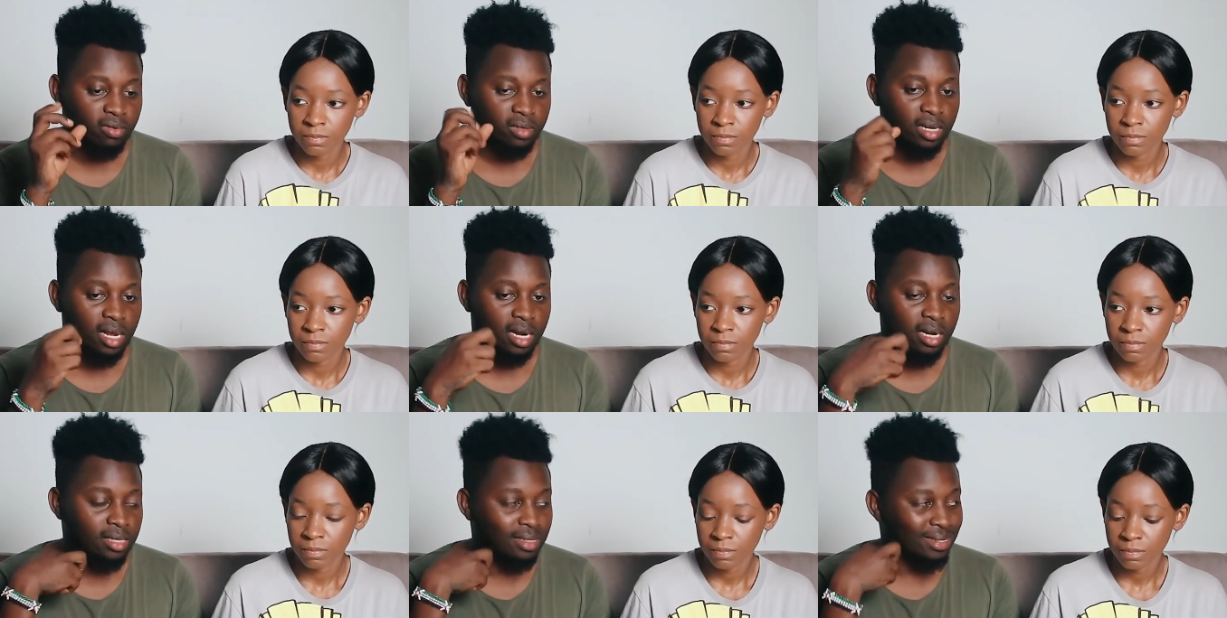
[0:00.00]
Speaker 1: of a
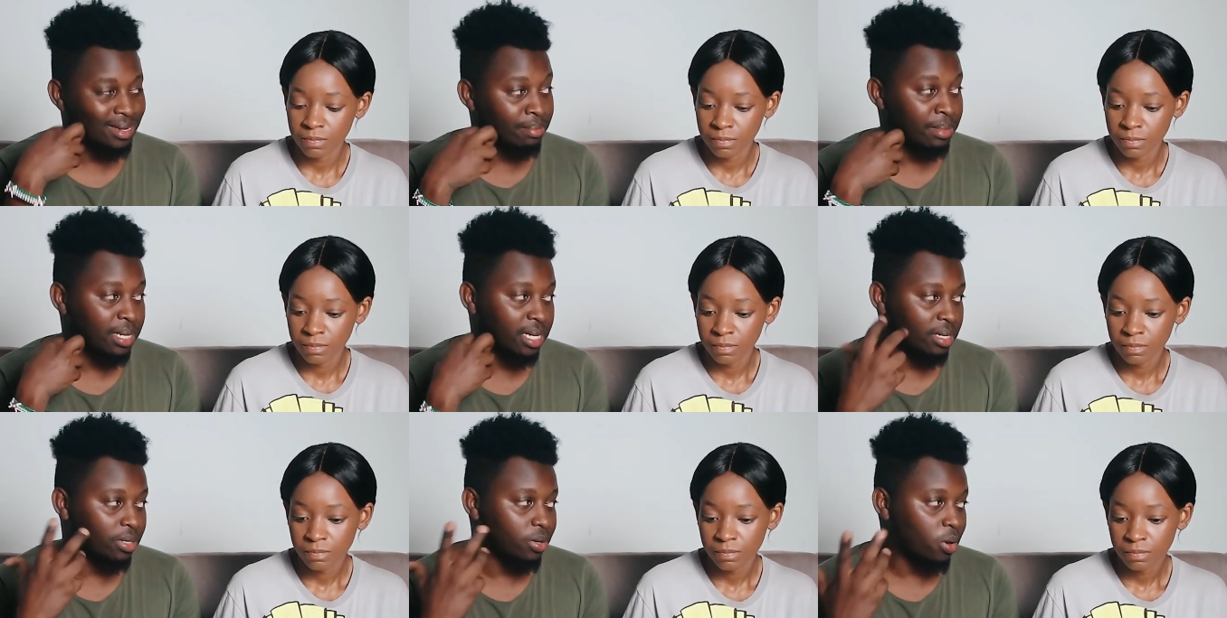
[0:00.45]
sudden,
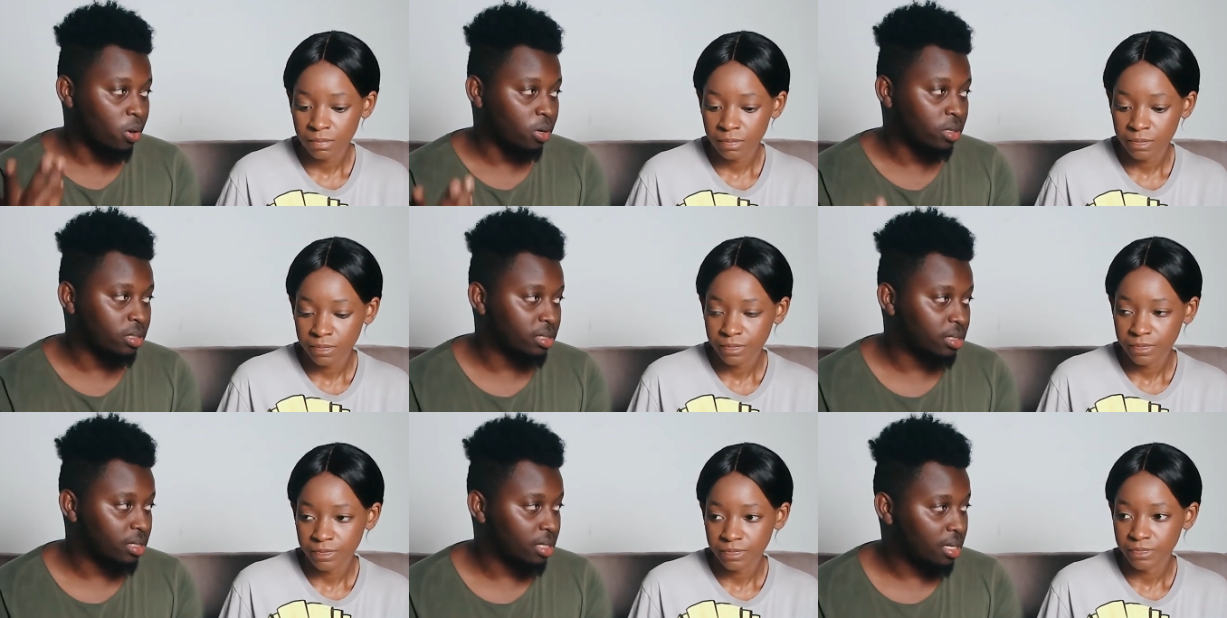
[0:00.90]
somebody
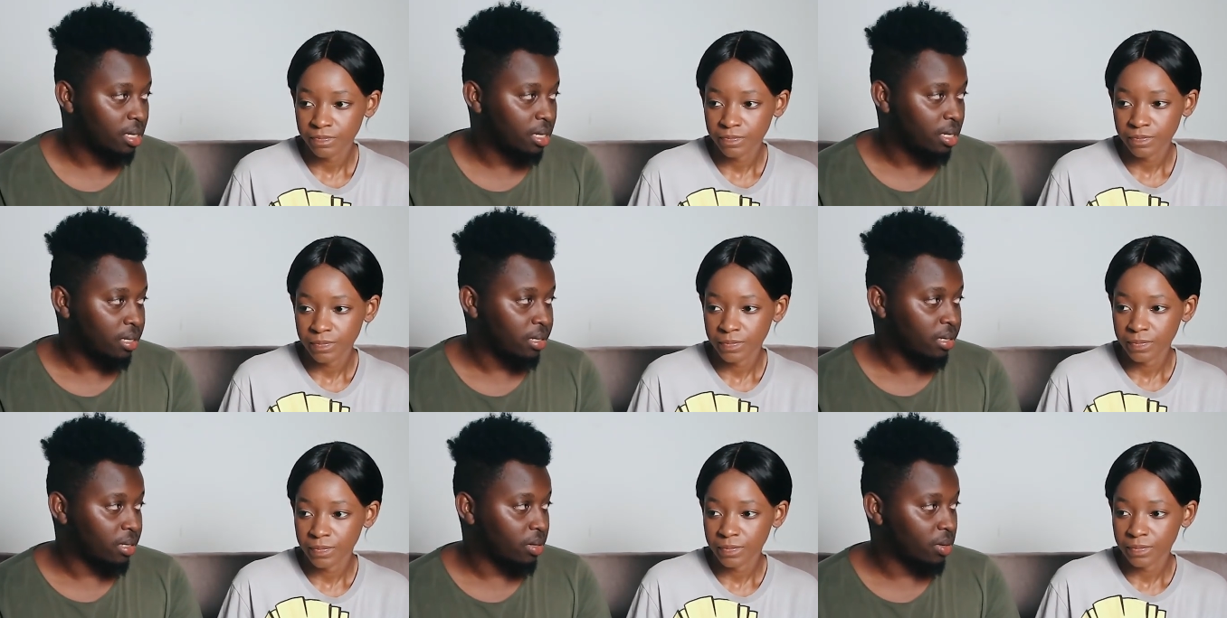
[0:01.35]
knocked
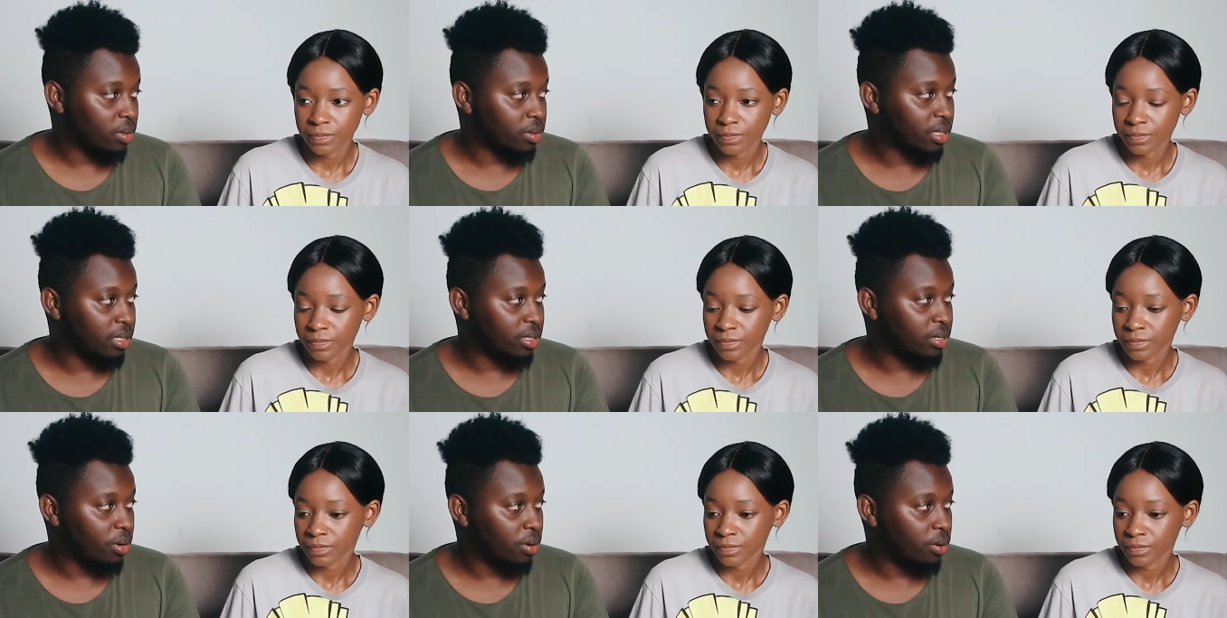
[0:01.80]

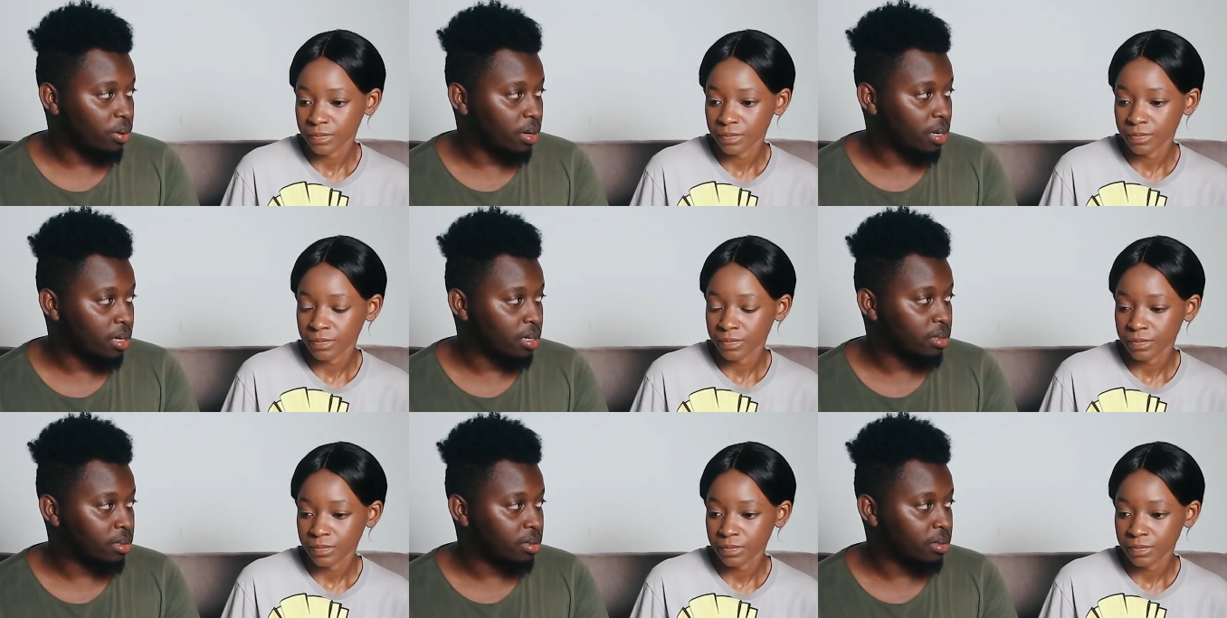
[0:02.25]
on the
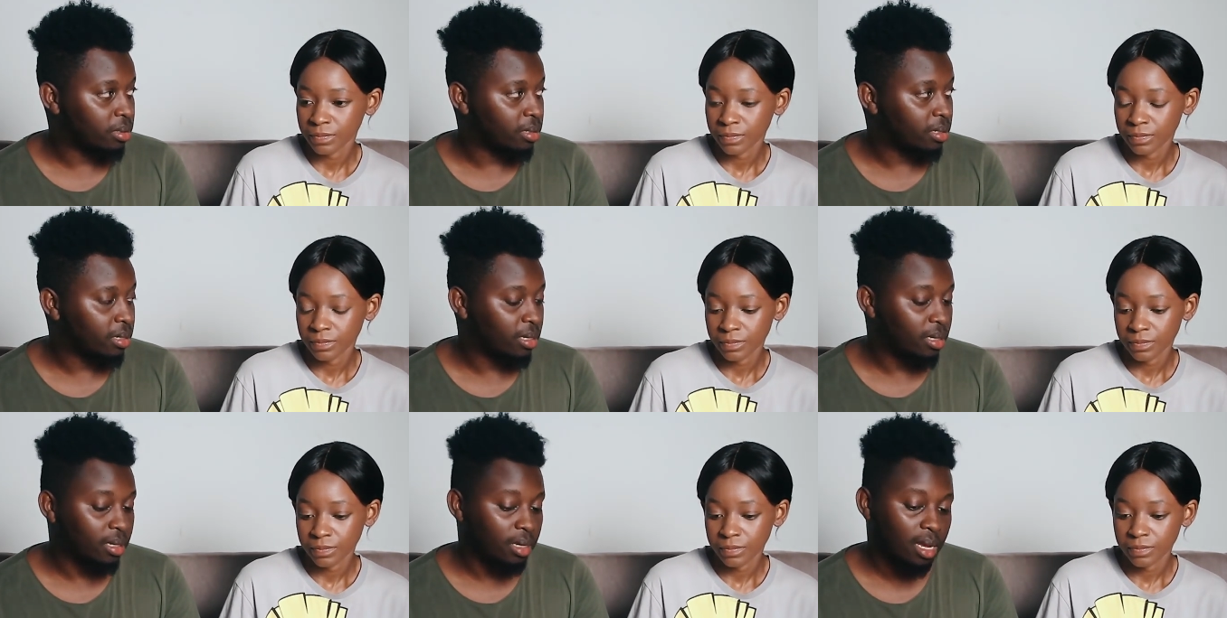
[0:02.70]
door and
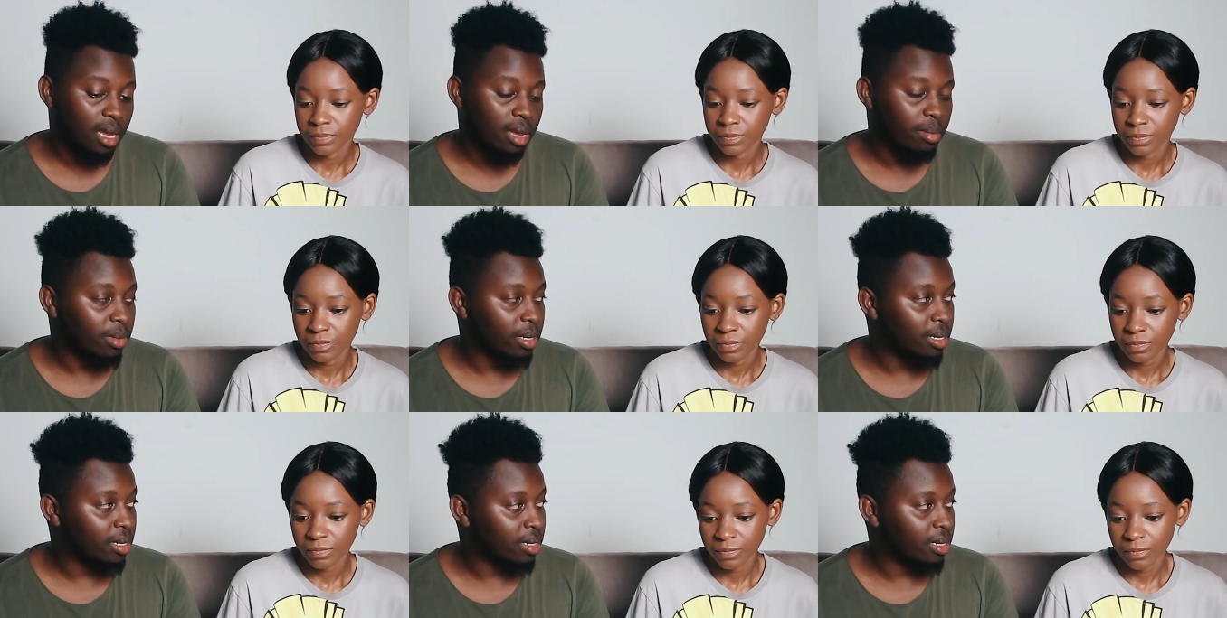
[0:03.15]

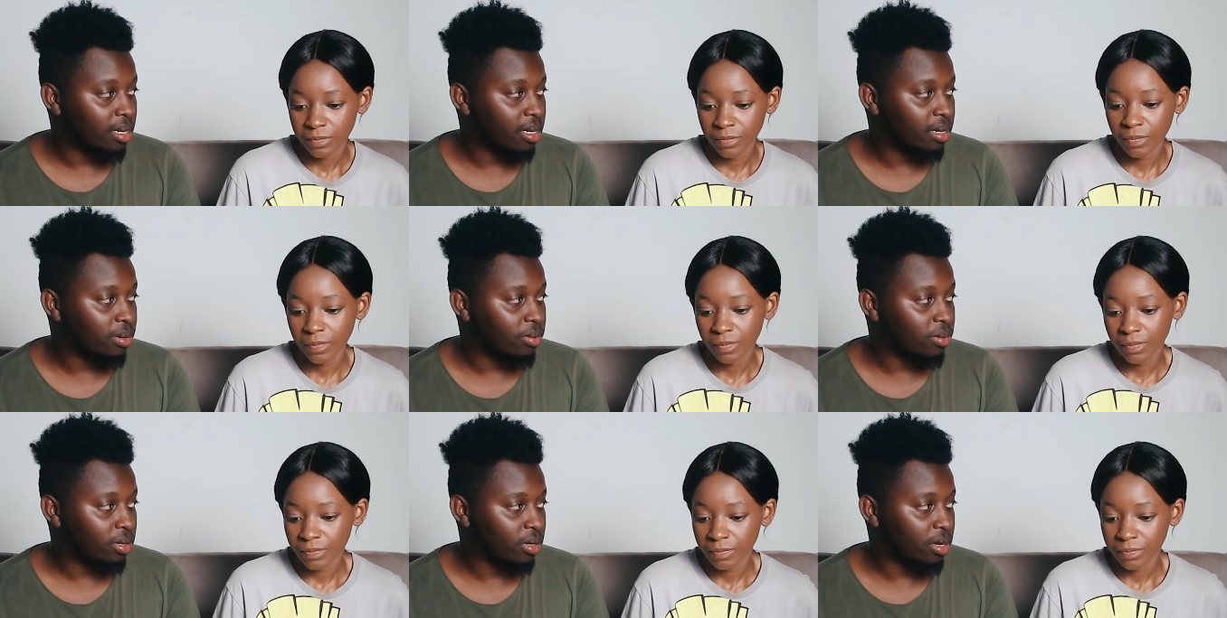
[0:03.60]
came in
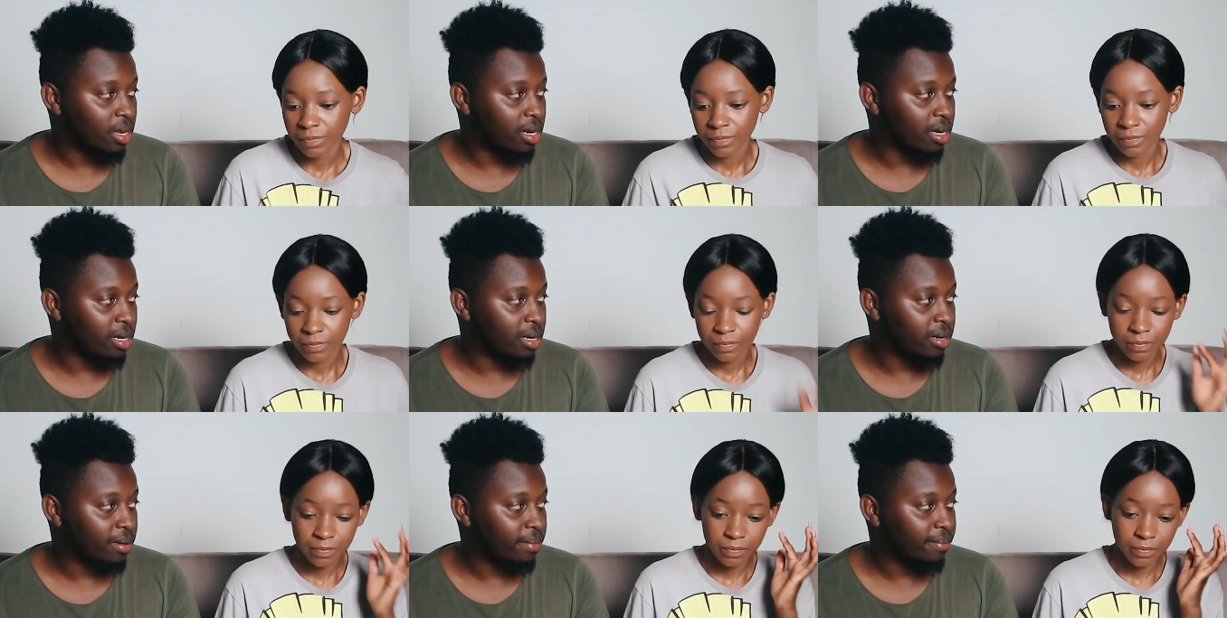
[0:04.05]
and would
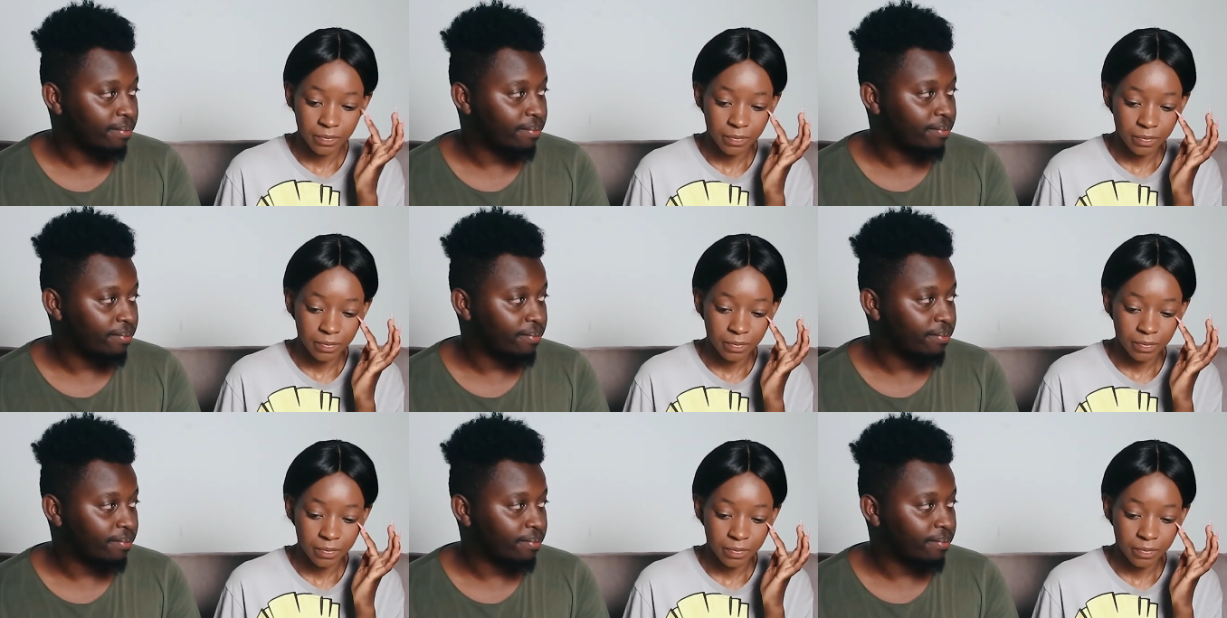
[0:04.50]
get it.